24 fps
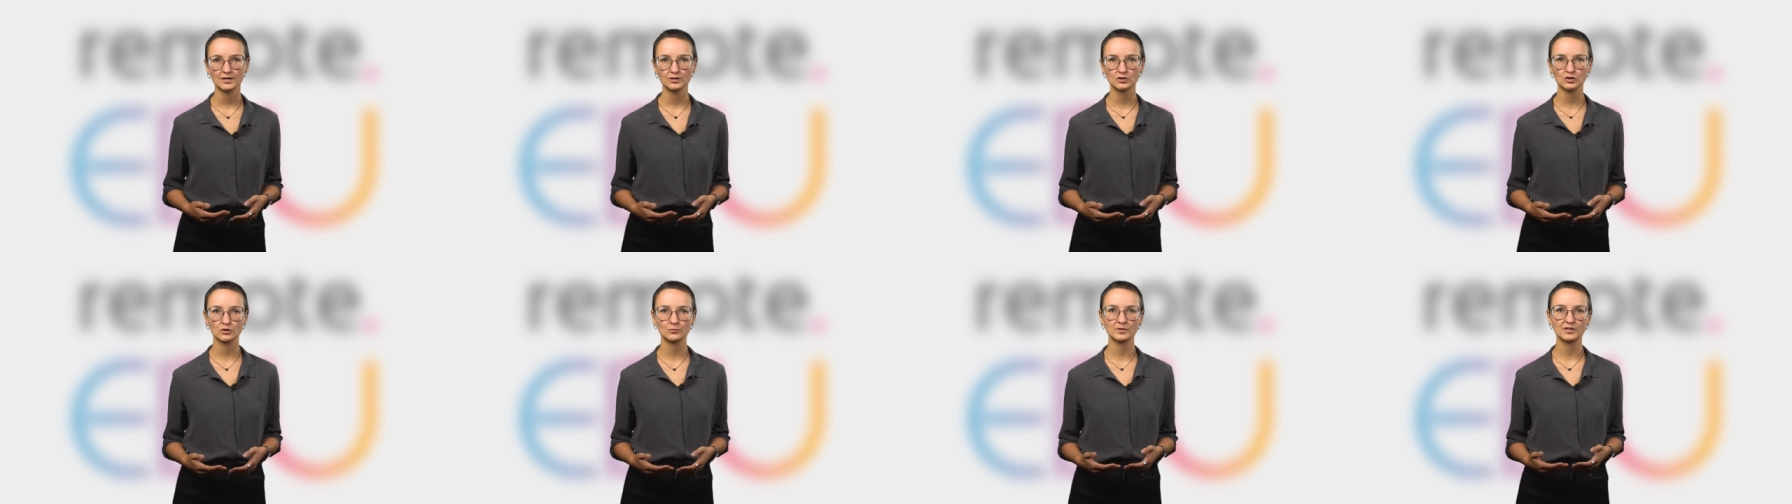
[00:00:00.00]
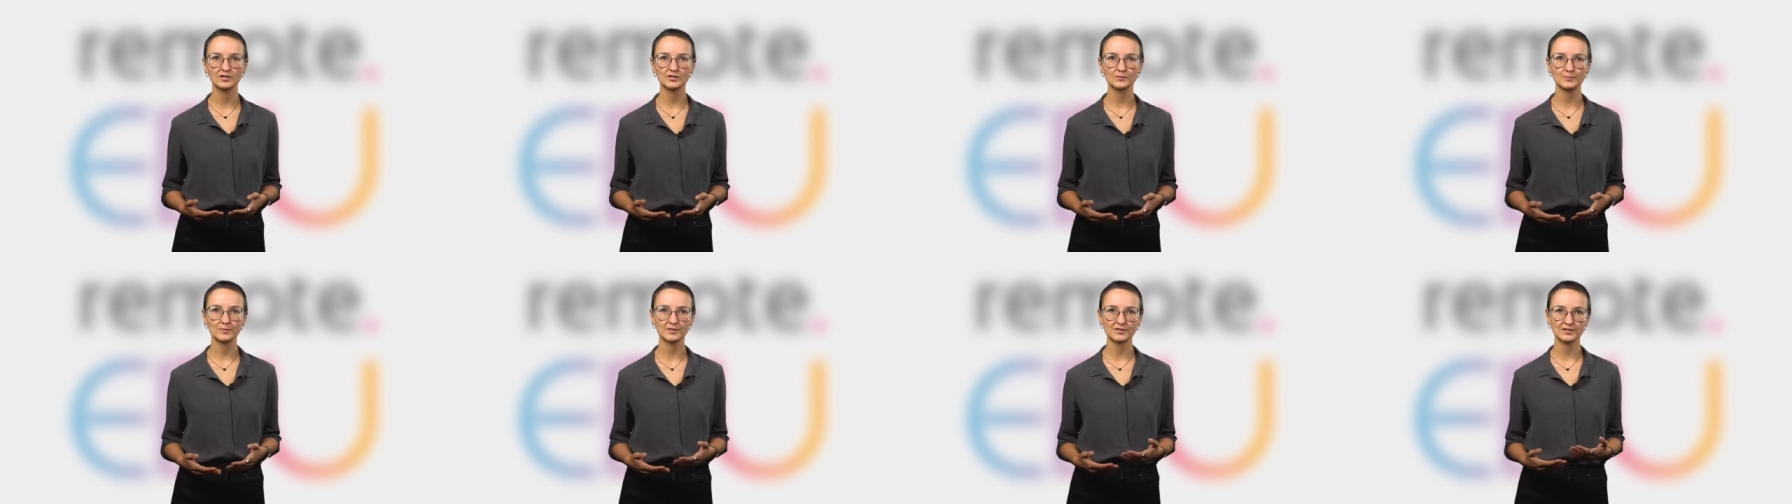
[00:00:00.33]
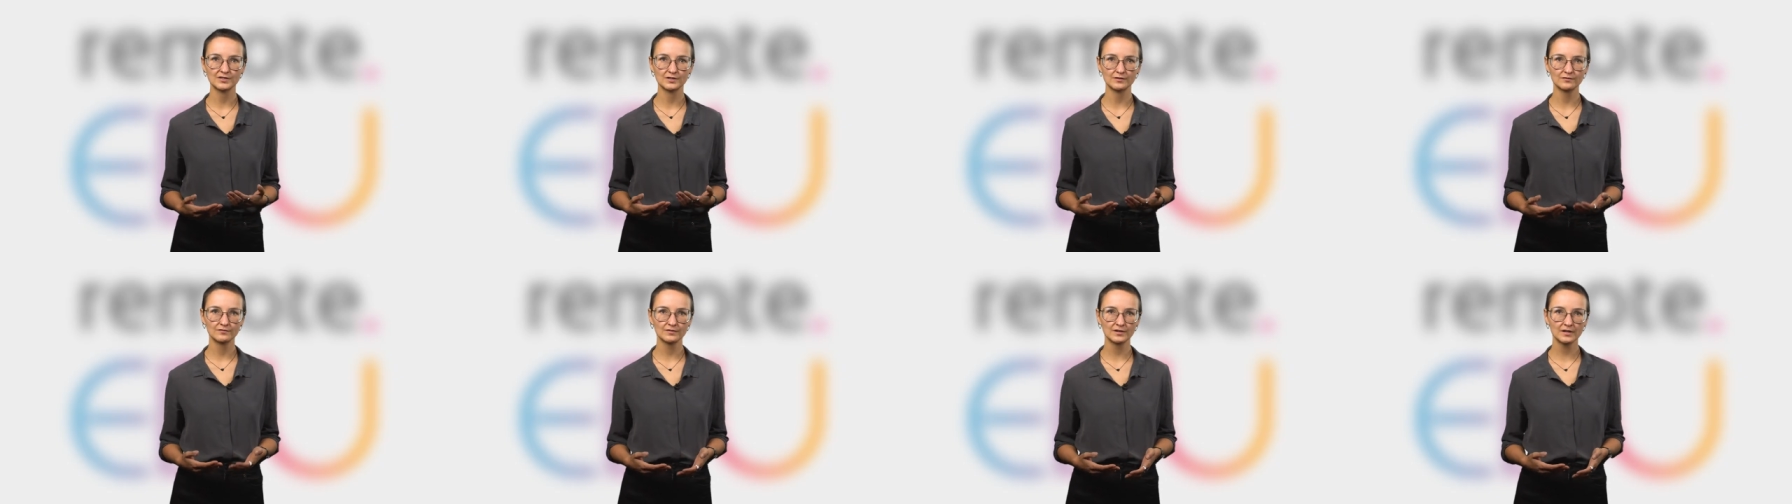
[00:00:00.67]
To be
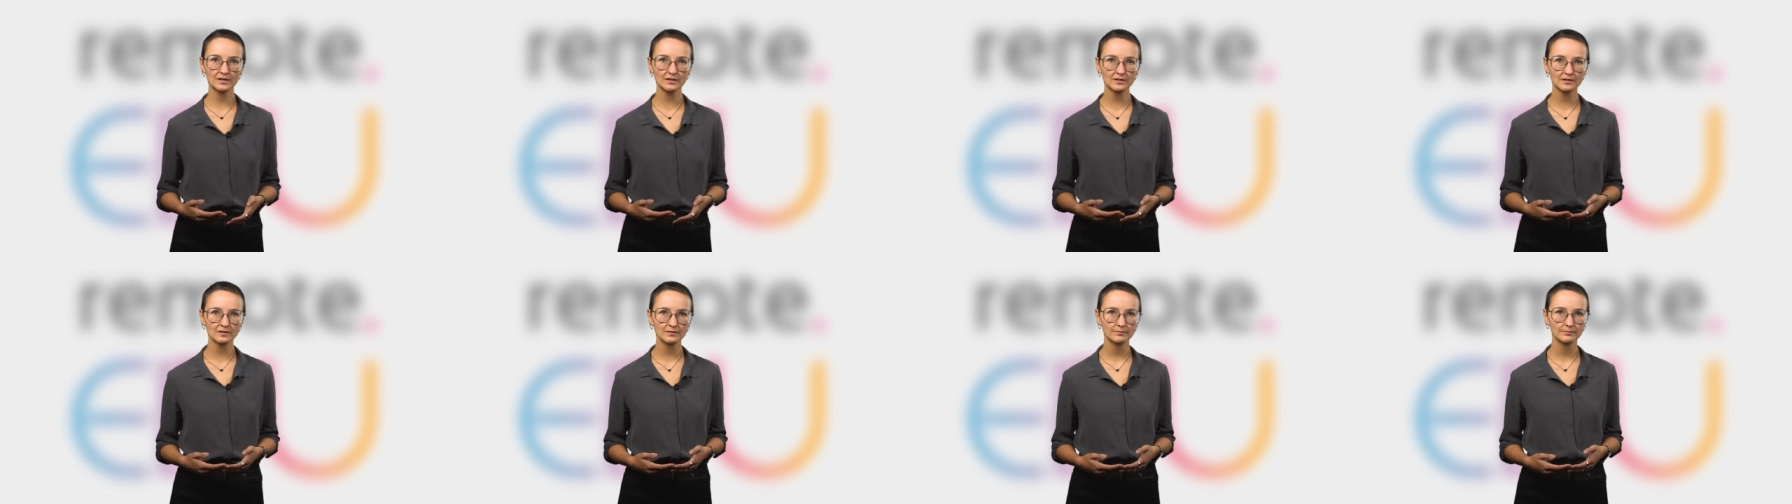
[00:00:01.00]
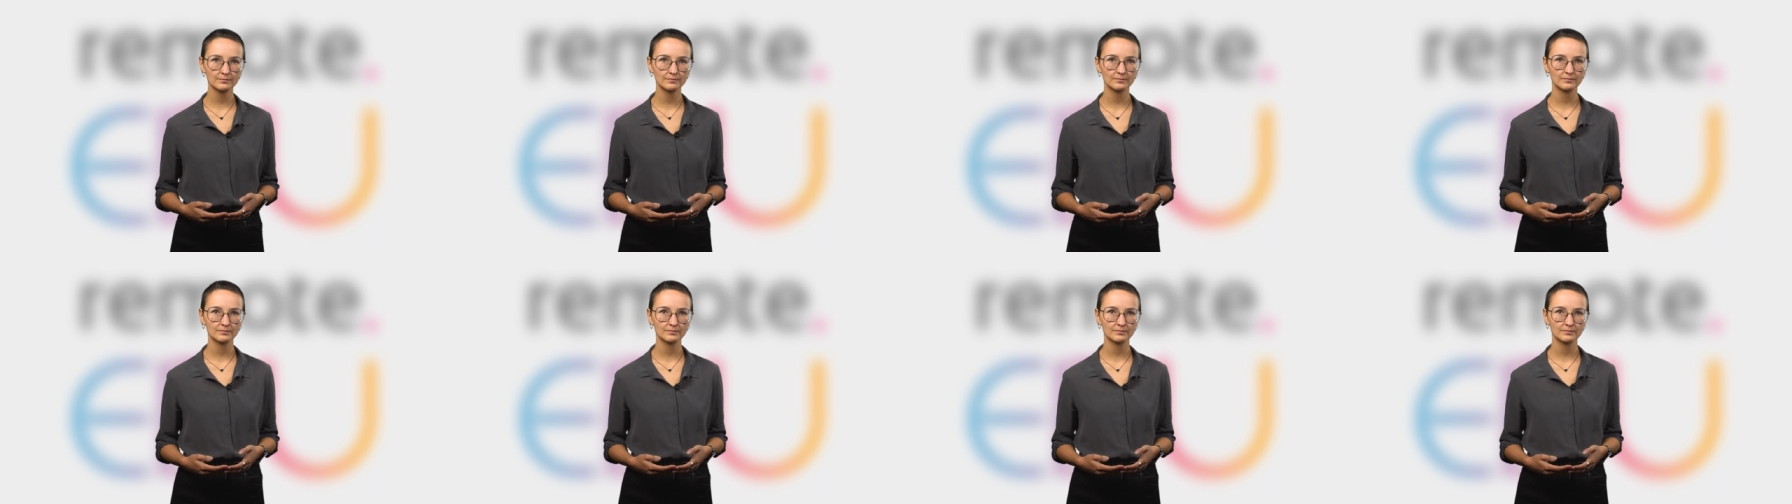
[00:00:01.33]
specific,